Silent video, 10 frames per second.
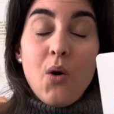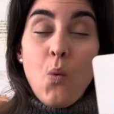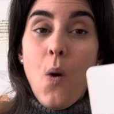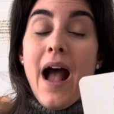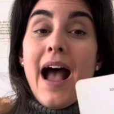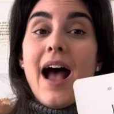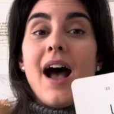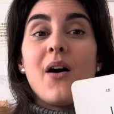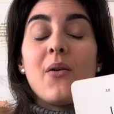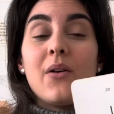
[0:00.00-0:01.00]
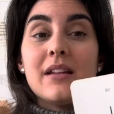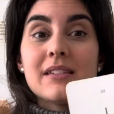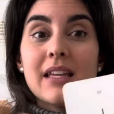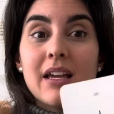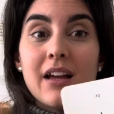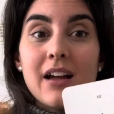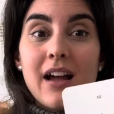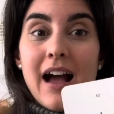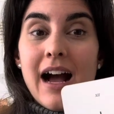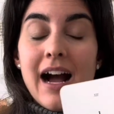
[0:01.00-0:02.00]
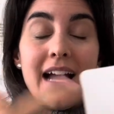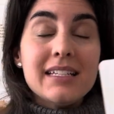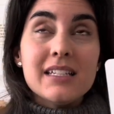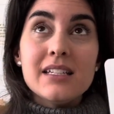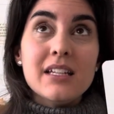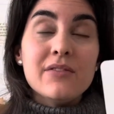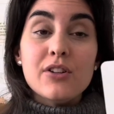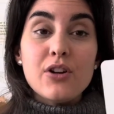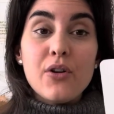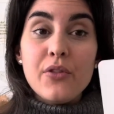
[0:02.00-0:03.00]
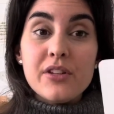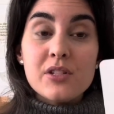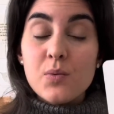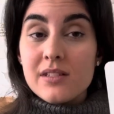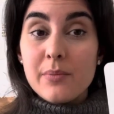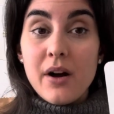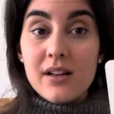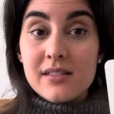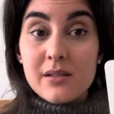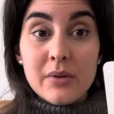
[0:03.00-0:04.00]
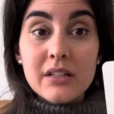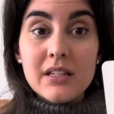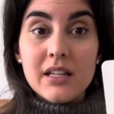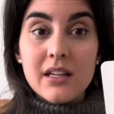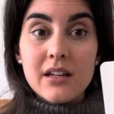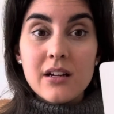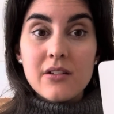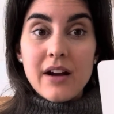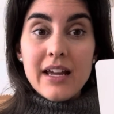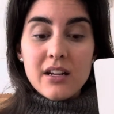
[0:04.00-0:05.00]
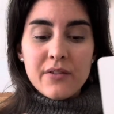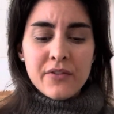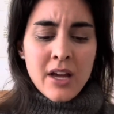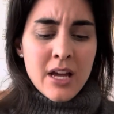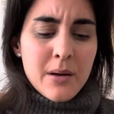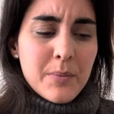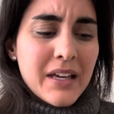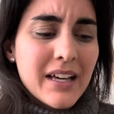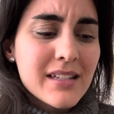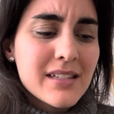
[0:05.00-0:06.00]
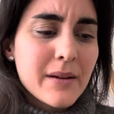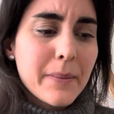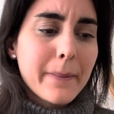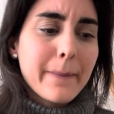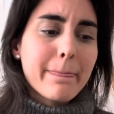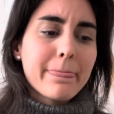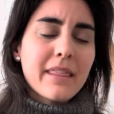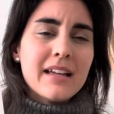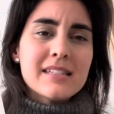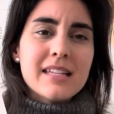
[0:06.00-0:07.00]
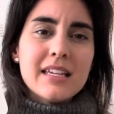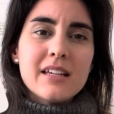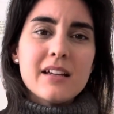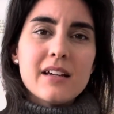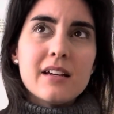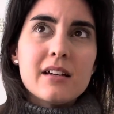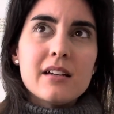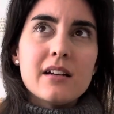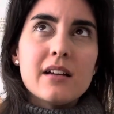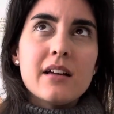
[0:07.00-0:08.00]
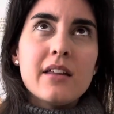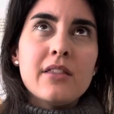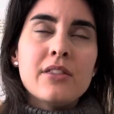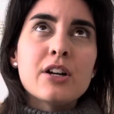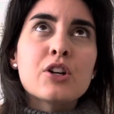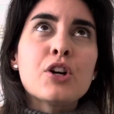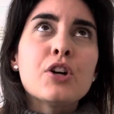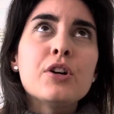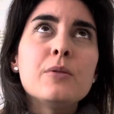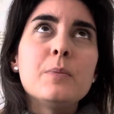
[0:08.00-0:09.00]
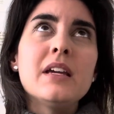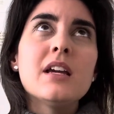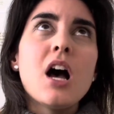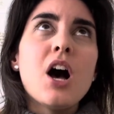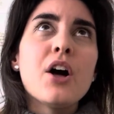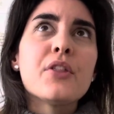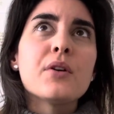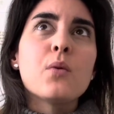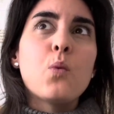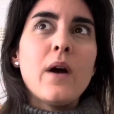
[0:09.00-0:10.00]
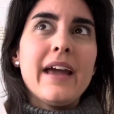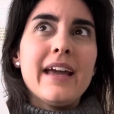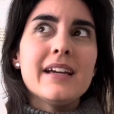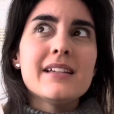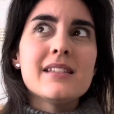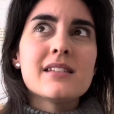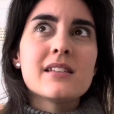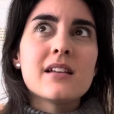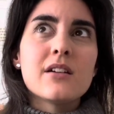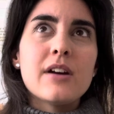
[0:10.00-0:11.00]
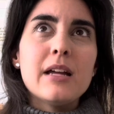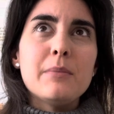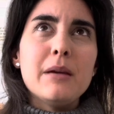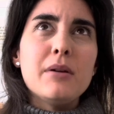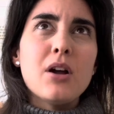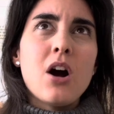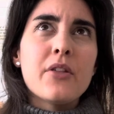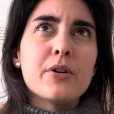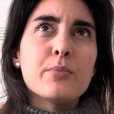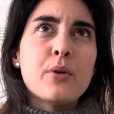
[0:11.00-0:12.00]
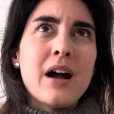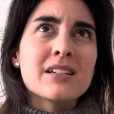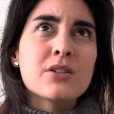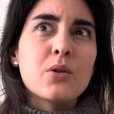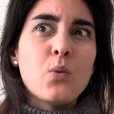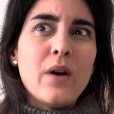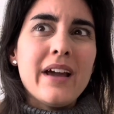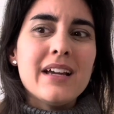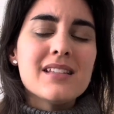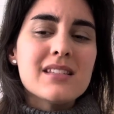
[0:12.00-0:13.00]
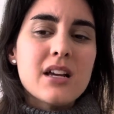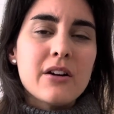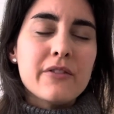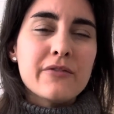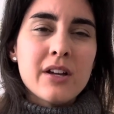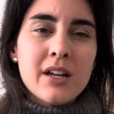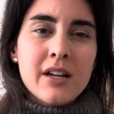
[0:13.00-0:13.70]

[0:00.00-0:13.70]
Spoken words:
wow. It's like I didn't even know this was a possibility, right? Of, because it's like there could be other ways, right? Maybe other practical ways of